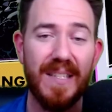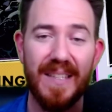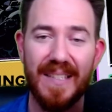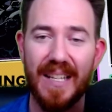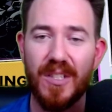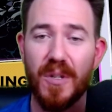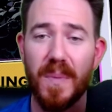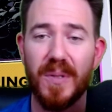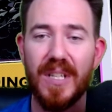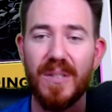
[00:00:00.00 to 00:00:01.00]
to the section you're
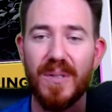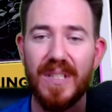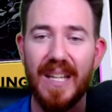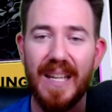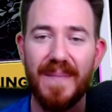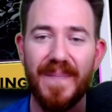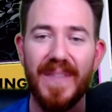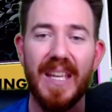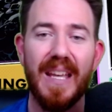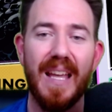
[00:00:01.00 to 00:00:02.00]
most interested in.
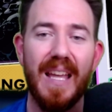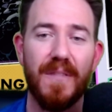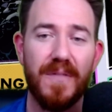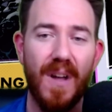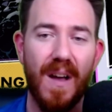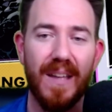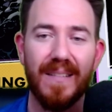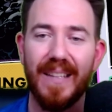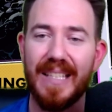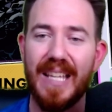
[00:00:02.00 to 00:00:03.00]
If not,
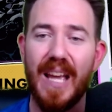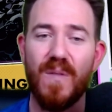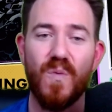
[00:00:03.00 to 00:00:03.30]
let's head